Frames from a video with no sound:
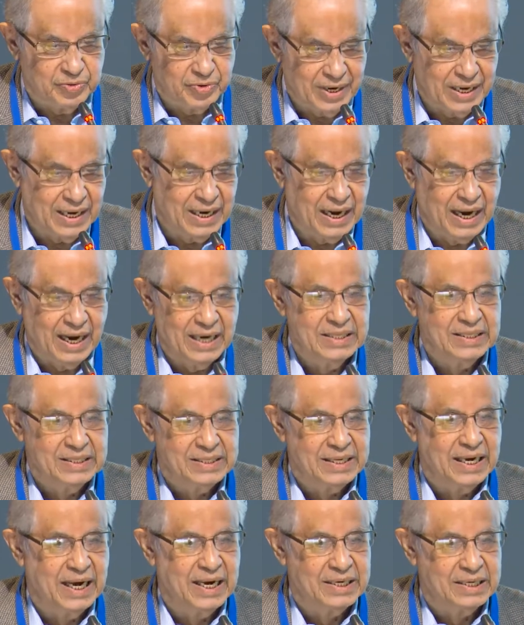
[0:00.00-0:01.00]
realize
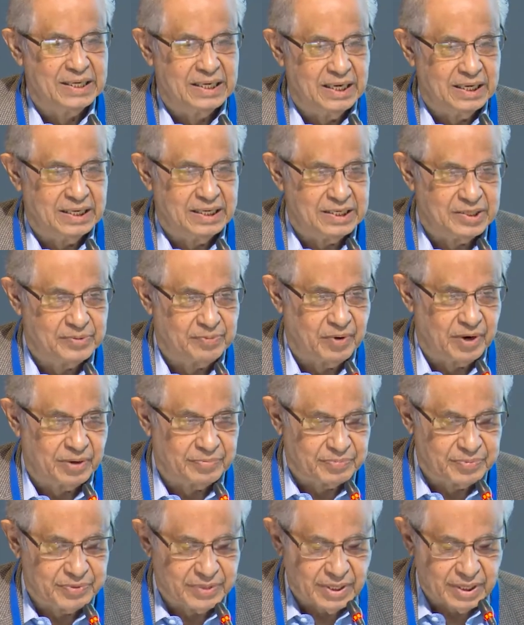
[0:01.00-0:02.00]
that despite,
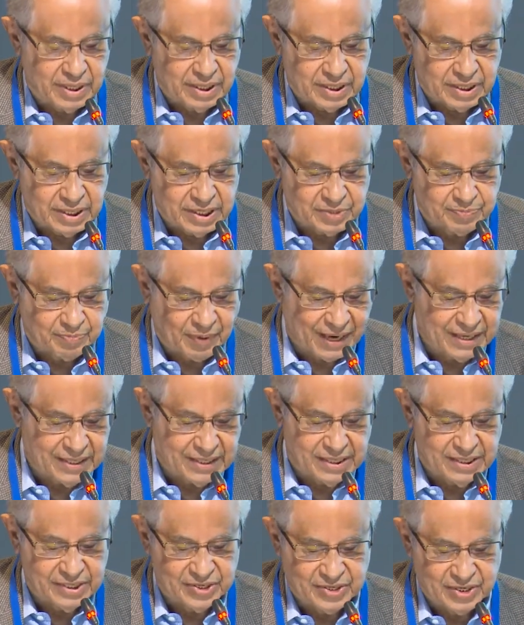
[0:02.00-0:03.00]
despite
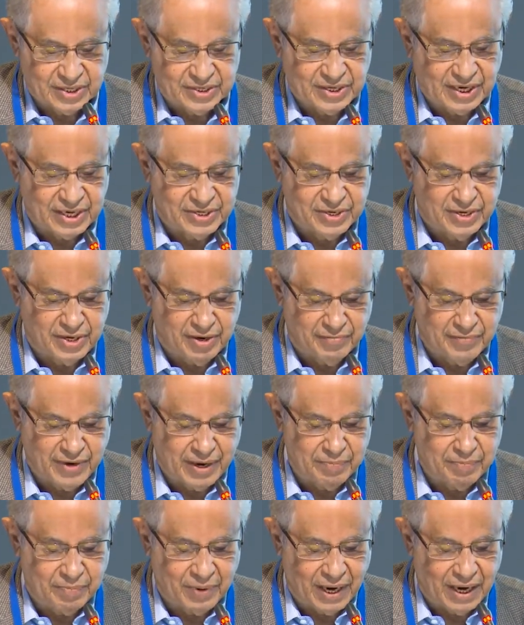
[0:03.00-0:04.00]
this succession of
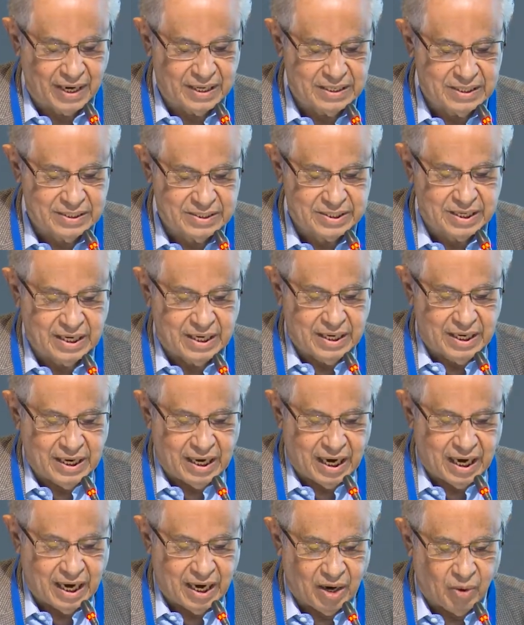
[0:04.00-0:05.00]
empires,
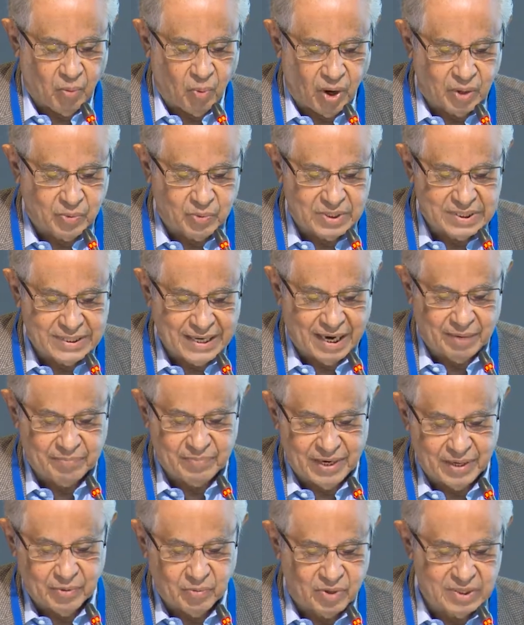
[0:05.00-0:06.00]
uh, what was
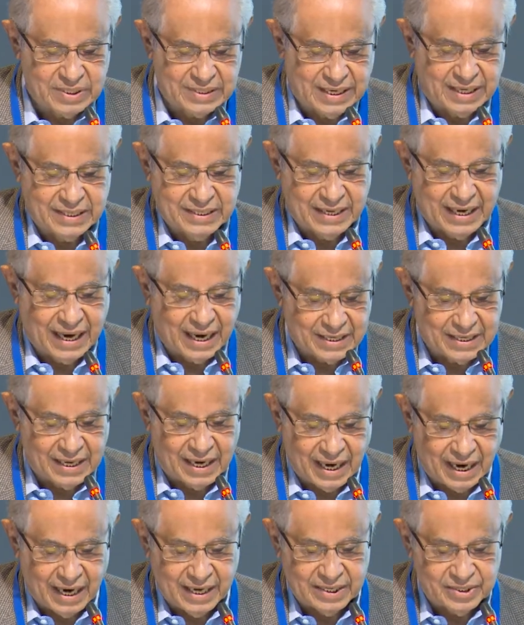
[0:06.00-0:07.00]
happening was that the
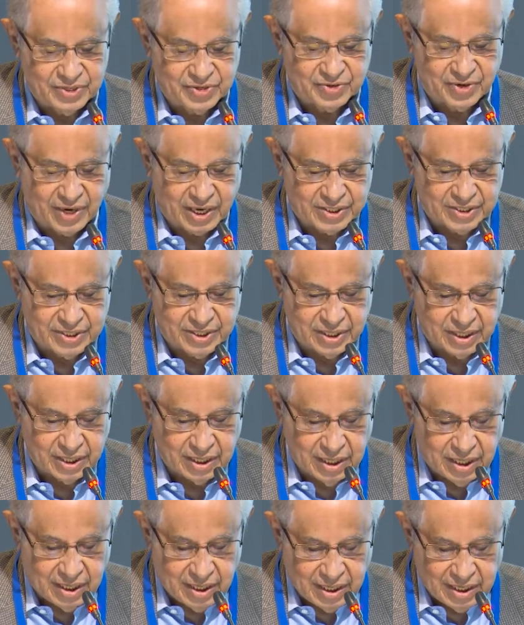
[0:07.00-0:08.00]
underlying structure,
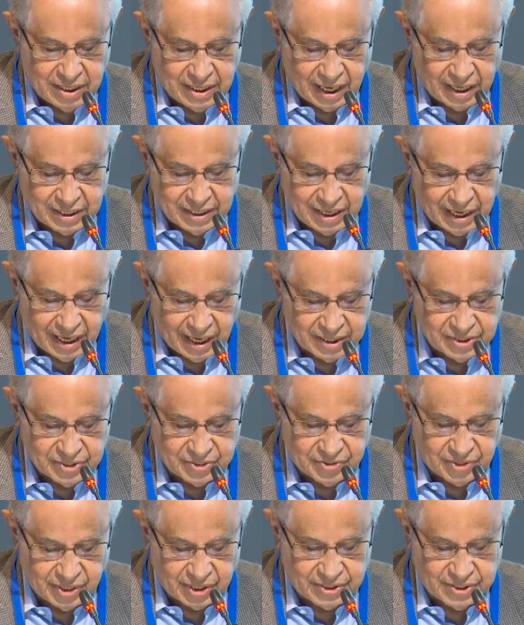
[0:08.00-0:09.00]
the underlying
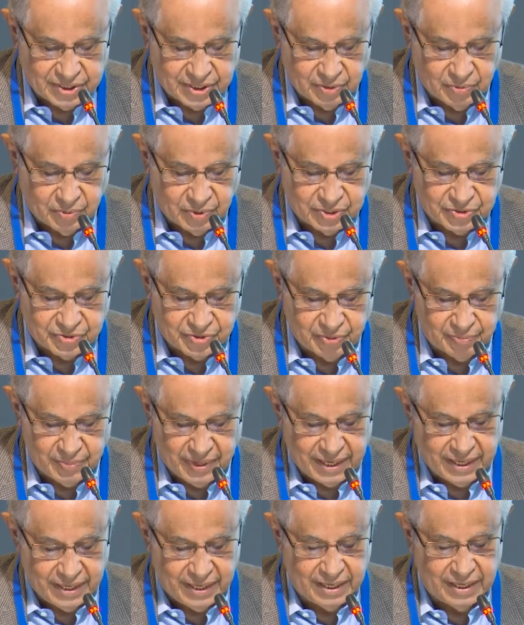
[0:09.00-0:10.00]
structure was
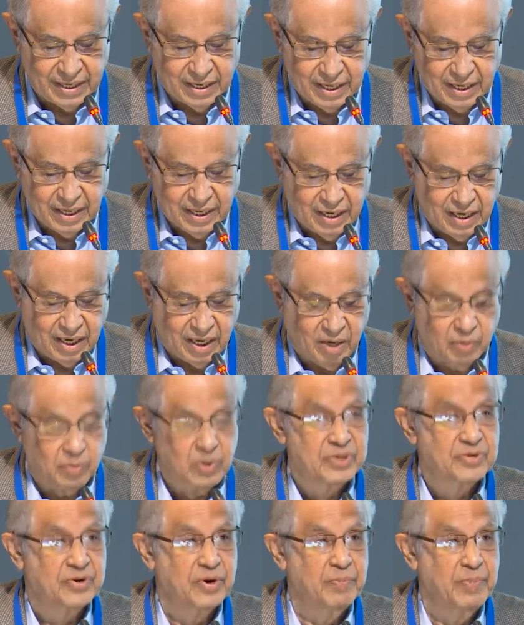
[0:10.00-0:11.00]
remaining, uh,
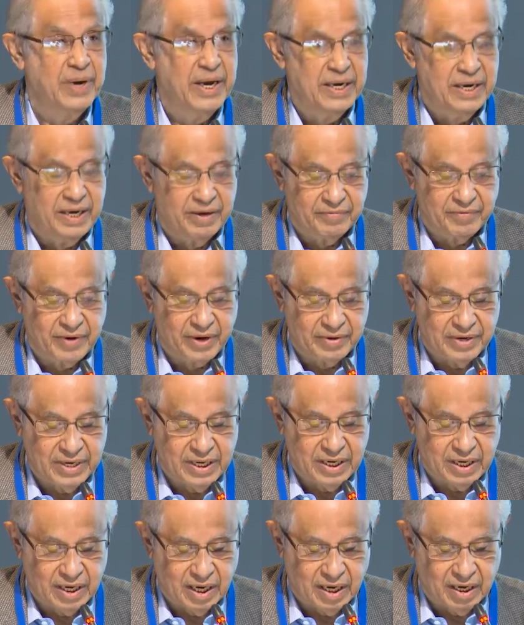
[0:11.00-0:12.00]
was remaining
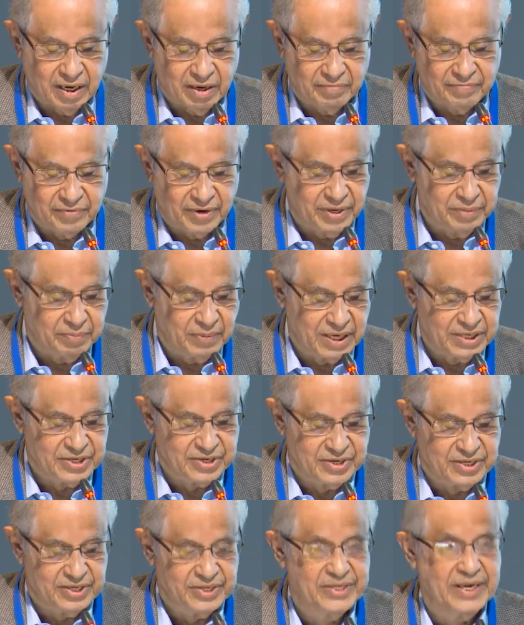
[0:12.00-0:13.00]
very, uh, very
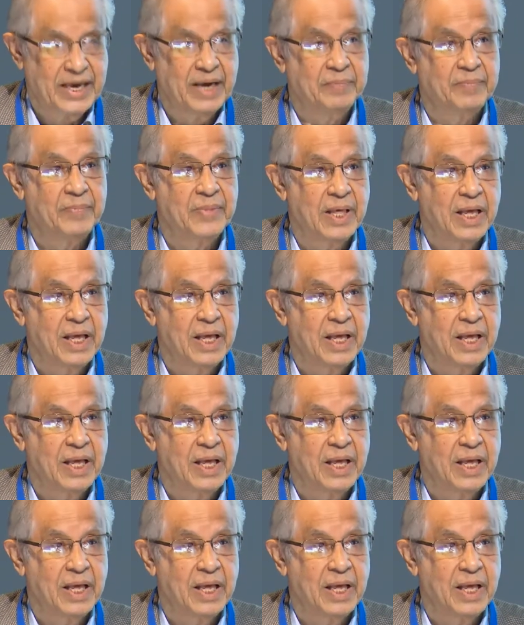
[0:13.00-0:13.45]
much the same.